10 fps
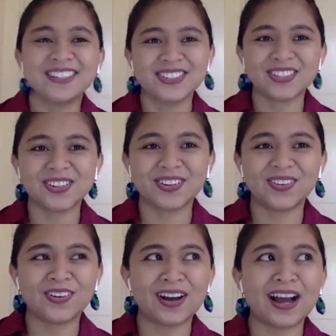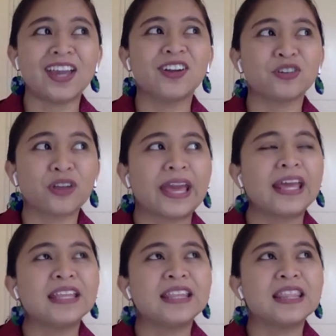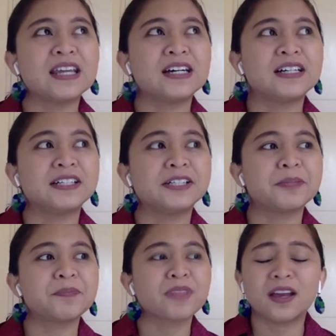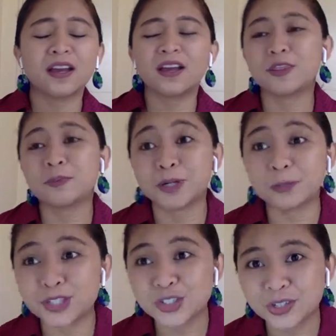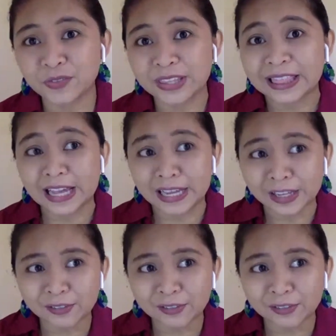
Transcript: So I read the Purpose Driven Life